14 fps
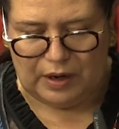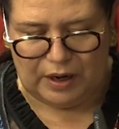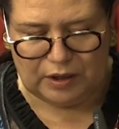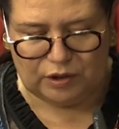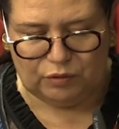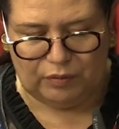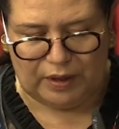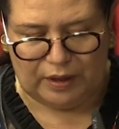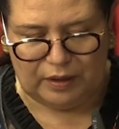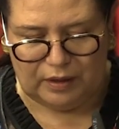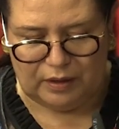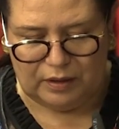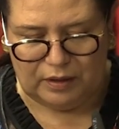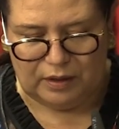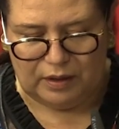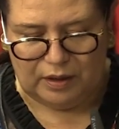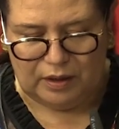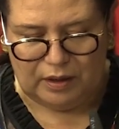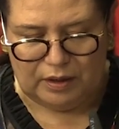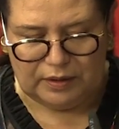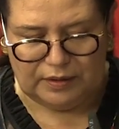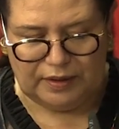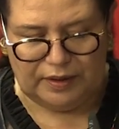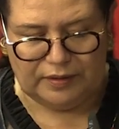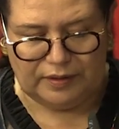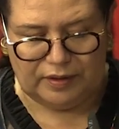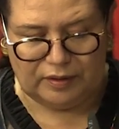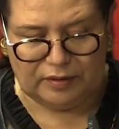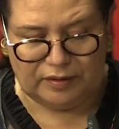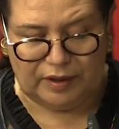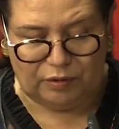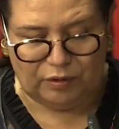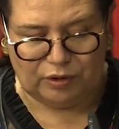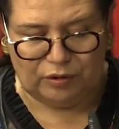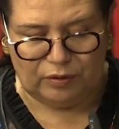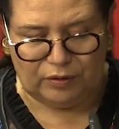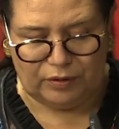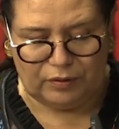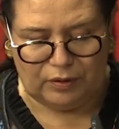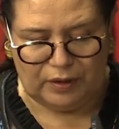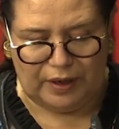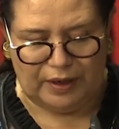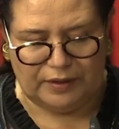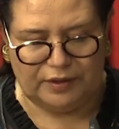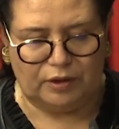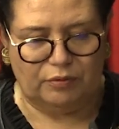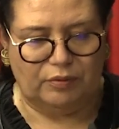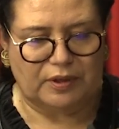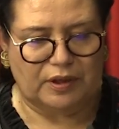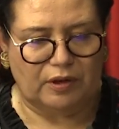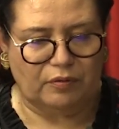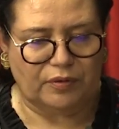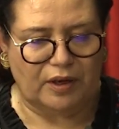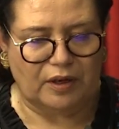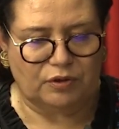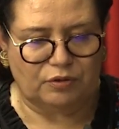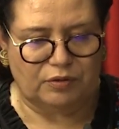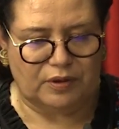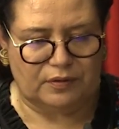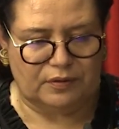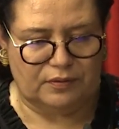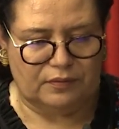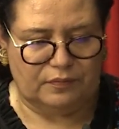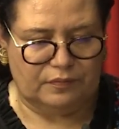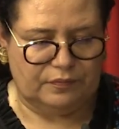as well the territorial integrity of countries.